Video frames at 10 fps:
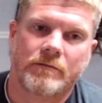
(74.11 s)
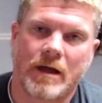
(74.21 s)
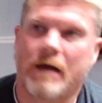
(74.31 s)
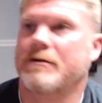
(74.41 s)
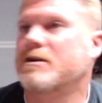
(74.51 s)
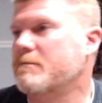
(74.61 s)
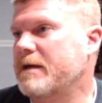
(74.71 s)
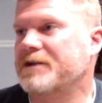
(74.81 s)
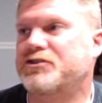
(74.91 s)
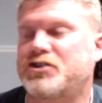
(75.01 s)
hell, you can
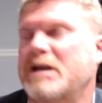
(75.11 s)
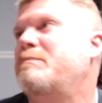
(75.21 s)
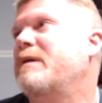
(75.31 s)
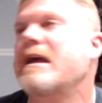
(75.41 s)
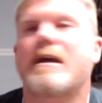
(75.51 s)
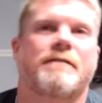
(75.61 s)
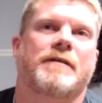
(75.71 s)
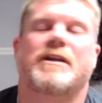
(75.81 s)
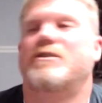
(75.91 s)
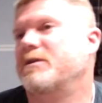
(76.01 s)
make a G P
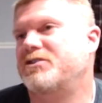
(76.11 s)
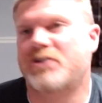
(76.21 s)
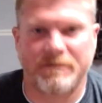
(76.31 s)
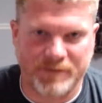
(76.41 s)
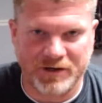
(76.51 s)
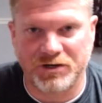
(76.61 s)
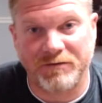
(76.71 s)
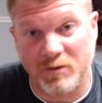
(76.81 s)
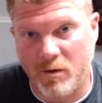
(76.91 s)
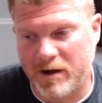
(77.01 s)
into a Jetfish
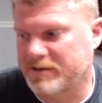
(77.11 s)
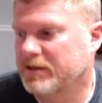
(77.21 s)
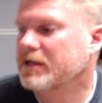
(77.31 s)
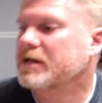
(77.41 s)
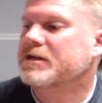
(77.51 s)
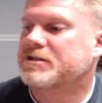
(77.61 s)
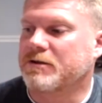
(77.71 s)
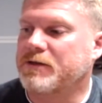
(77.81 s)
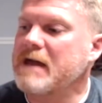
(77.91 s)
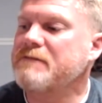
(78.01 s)
if you want.
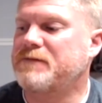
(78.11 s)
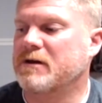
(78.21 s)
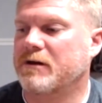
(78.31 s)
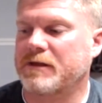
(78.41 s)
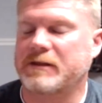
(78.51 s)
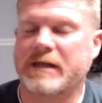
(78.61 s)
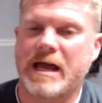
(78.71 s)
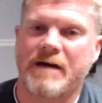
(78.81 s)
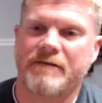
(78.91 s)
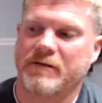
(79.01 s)
So they feel that they
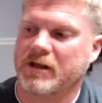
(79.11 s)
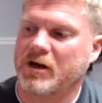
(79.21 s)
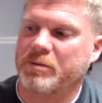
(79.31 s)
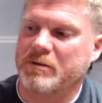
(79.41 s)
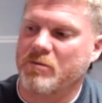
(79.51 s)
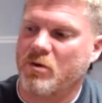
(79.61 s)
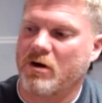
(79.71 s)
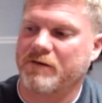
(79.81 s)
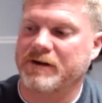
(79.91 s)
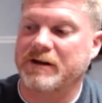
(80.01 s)
have a little bit
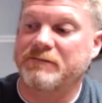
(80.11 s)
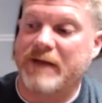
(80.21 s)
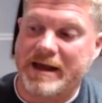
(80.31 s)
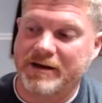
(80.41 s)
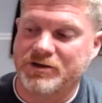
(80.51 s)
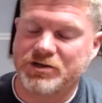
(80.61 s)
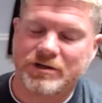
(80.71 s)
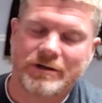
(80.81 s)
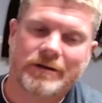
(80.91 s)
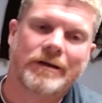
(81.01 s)
more of an
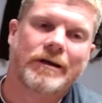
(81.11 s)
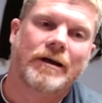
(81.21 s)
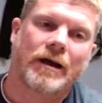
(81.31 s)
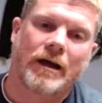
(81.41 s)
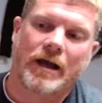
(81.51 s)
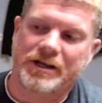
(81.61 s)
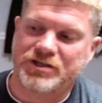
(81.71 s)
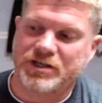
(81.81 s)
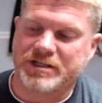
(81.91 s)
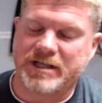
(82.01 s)
advantage.
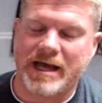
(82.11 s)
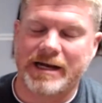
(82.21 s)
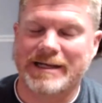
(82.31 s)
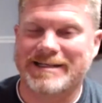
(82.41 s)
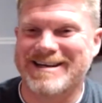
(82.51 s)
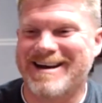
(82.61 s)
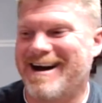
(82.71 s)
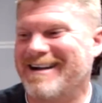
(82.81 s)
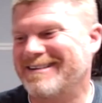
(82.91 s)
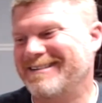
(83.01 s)
It's just that it's
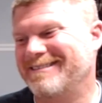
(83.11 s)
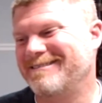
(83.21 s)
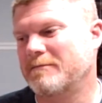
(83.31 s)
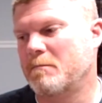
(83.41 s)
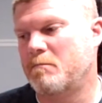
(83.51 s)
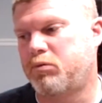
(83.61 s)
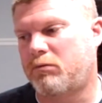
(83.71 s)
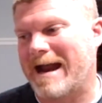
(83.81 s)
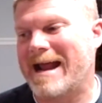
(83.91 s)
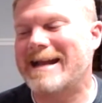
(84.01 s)
not
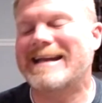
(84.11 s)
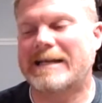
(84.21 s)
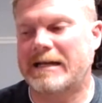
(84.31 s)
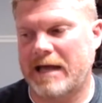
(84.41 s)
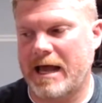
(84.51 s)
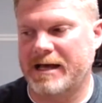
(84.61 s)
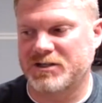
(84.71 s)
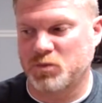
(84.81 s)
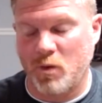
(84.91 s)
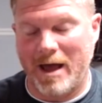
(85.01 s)
branded
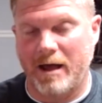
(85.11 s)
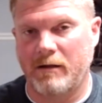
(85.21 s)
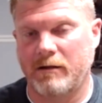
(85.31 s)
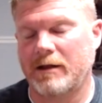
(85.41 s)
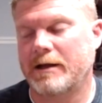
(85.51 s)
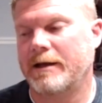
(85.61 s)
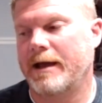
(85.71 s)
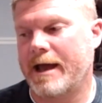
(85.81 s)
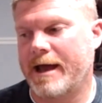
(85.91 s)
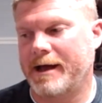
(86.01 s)
as well
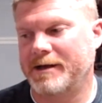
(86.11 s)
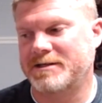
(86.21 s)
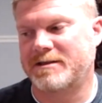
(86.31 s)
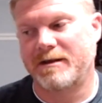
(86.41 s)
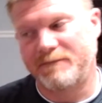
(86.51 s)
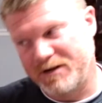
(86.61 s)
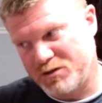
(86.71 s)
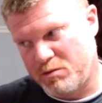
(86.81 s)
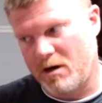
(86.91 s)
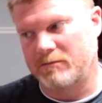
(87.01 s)
as the
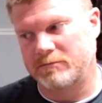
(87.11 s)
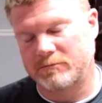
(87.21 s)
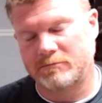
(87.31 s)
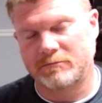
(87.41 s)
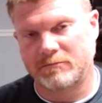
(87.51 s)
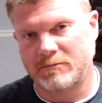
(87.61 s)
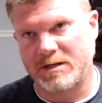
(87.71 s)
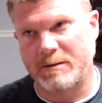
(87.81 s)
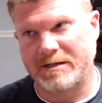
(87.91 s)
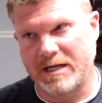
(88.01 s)
Fish Pro. Does
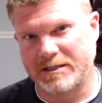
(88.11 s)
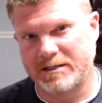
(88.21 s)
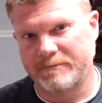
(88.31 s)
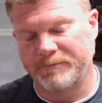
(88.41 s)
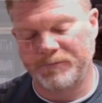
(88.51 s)
that make sense?